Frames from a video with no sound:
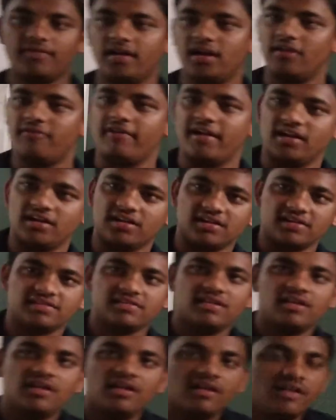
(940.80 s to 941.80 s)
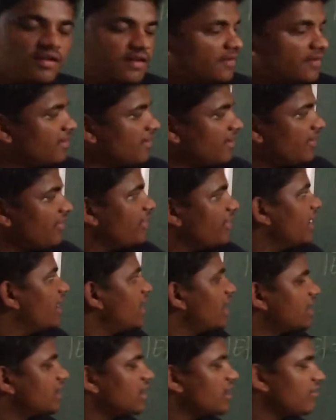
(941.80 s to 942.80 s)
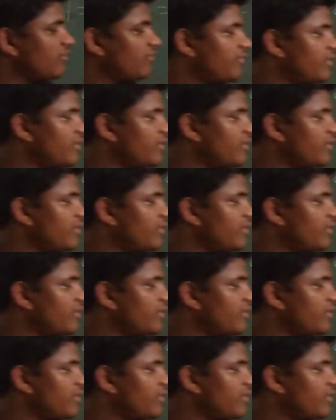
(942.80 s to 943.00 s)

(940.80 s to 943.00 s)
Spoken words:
field vectors. The electric